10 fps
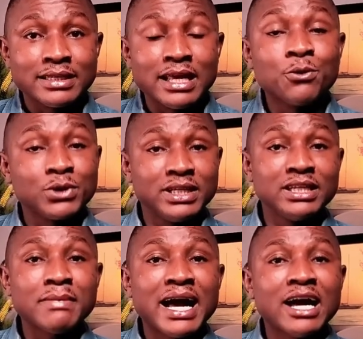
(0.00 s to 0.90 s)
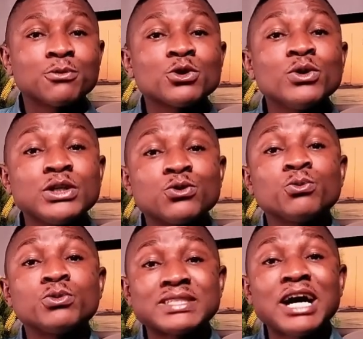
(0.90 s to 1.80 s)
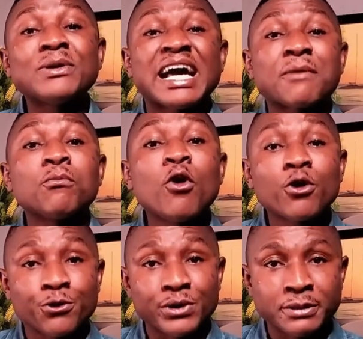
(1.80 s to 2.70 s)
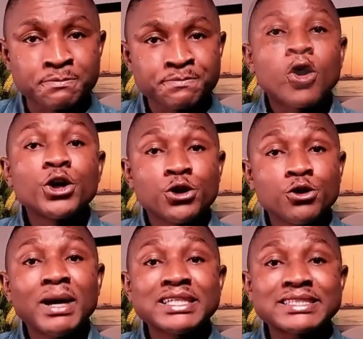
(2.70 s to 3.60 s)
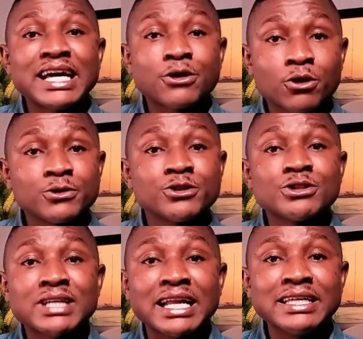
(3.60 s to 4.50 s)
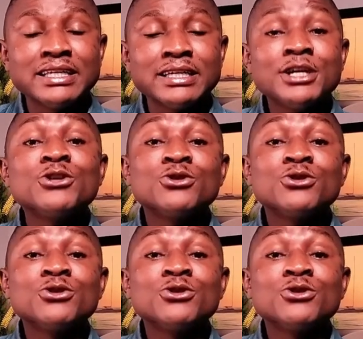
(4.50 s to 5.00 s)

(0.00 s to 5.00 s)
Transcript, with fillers: They would need my help. So it would sound like mockery on the human side horizontally